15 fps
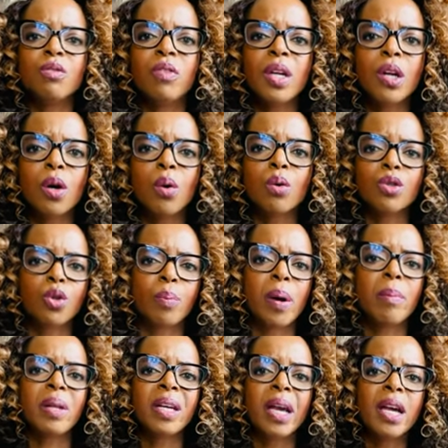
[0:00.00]
videos or
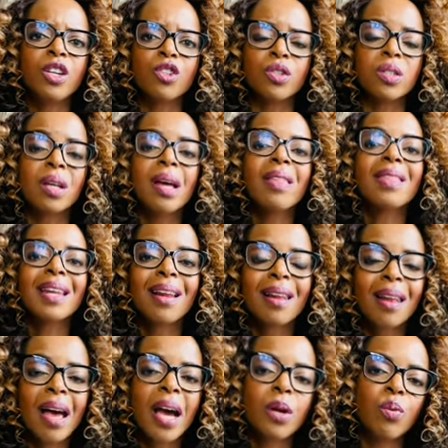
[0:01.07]
publications that
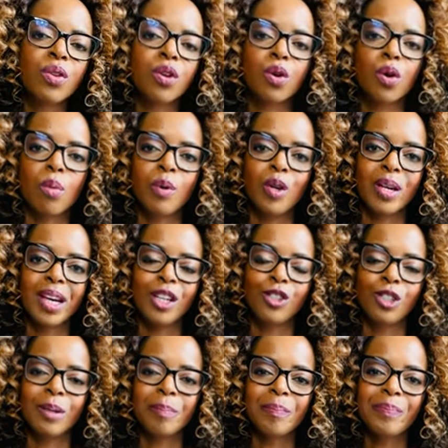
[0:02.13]
align with your communication.